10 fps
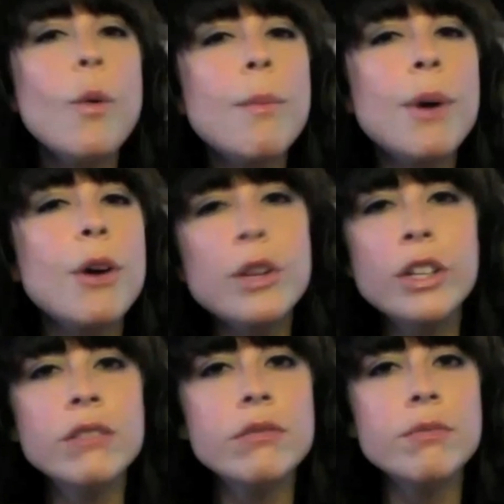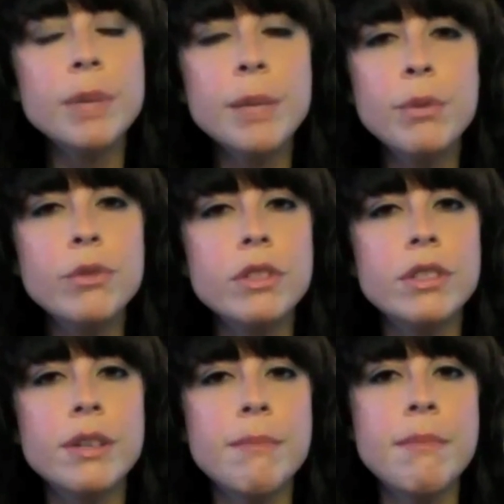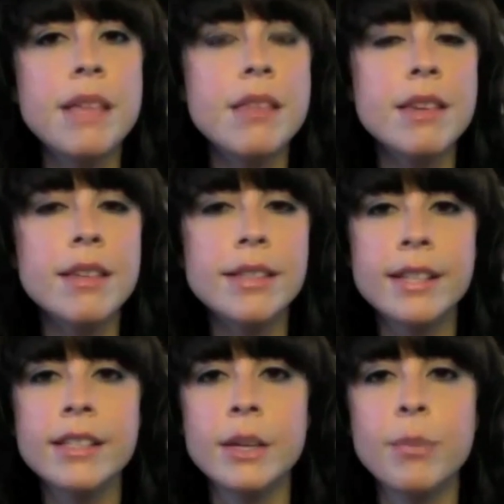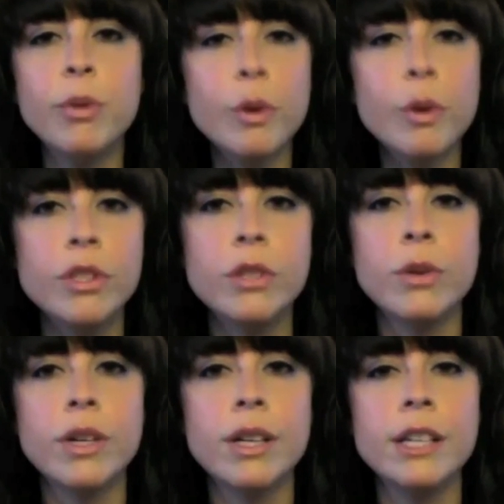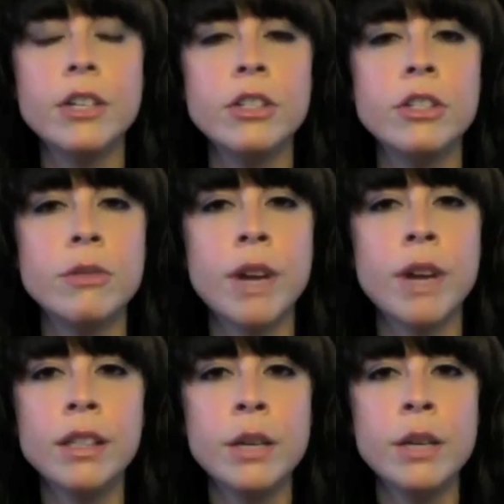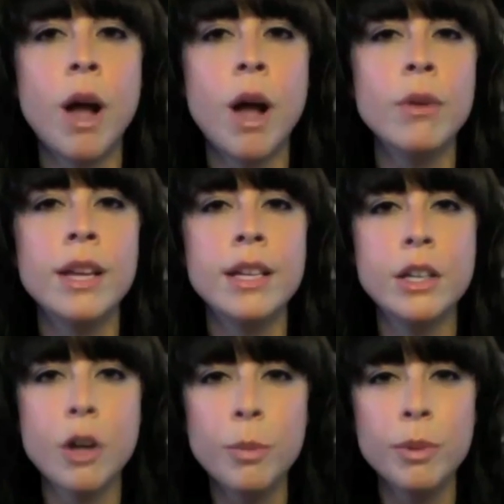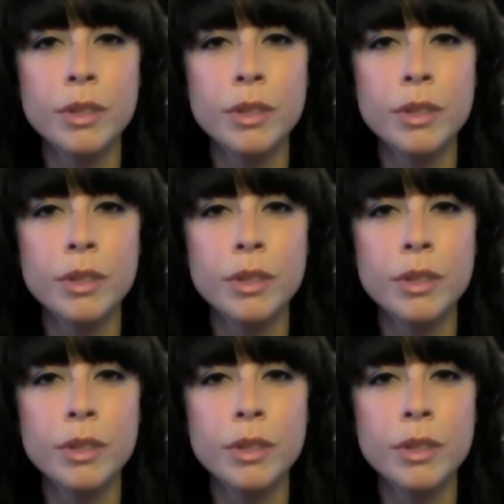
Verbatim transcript: But couldn't people just submit these things and approach these organizations directly? Why would they need open